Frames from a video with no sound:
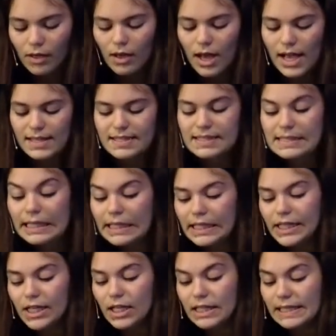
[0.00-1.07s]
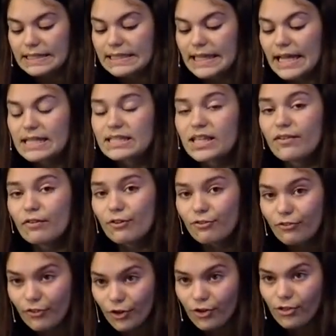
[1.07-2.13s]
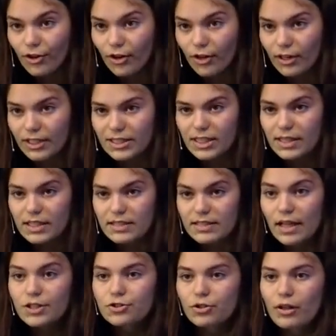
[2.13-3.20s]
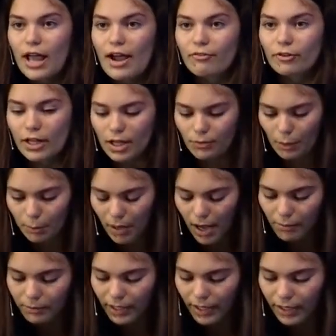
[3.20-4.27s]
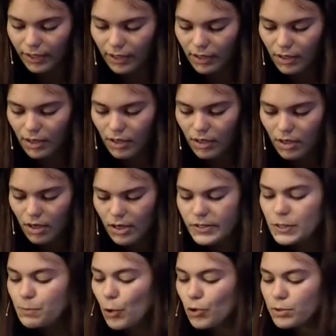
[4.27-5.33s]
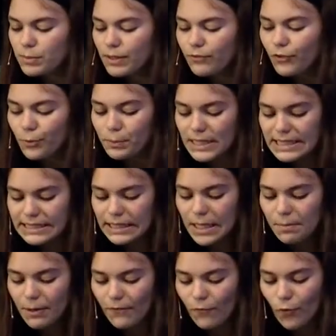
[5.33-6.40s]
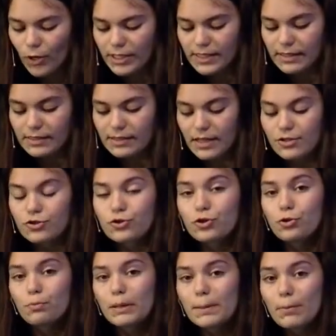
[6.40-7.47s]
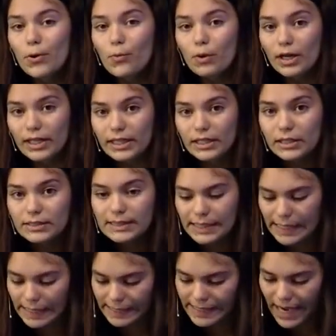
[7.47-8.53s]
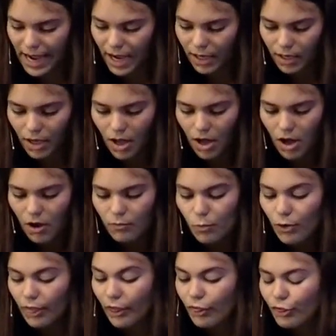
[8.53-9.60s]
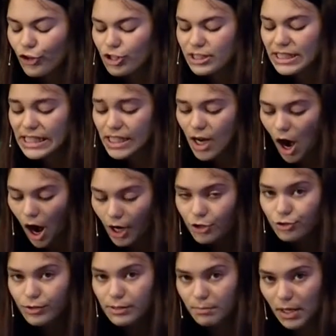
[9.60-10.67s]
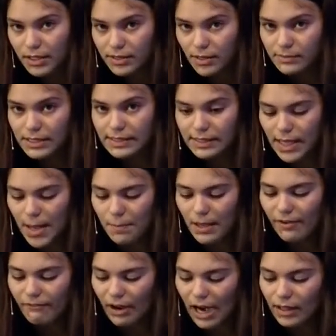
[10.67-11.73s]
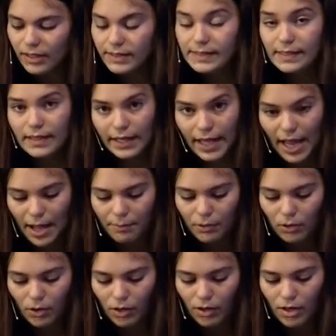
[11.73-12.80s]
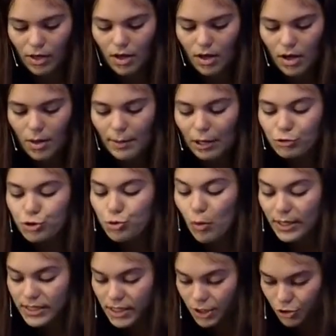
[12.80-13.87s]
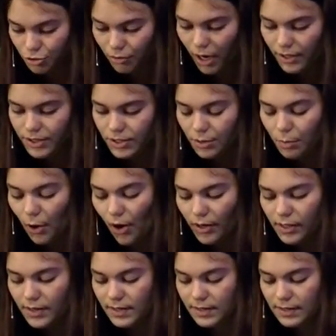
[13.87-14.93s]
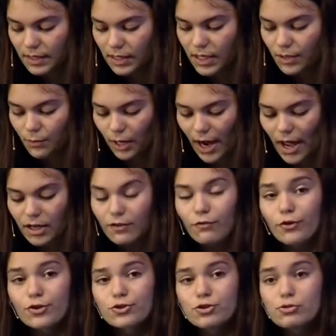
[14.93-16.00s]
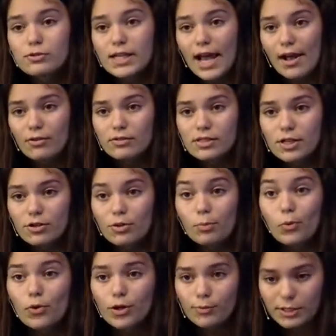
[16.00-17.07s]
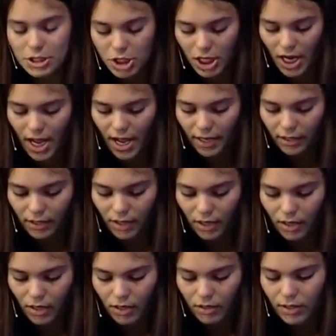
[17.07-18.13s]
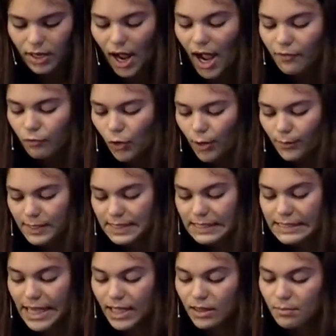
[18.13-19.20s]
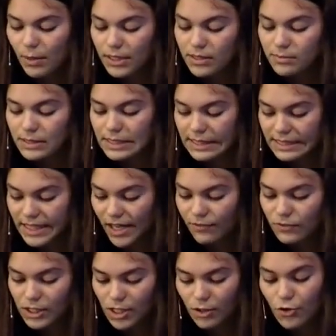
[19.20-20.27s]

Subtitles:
Hostility extends even further into the Central African Republic. A spokesman for peacekeeping forces says 2 people were killed in an attack of more than 1,300 Muslims escaping violence in the capital. About 20 trucks departed the city and were headed for 2 towns near the border with Chad. The convoy was to take the Muslims to safety in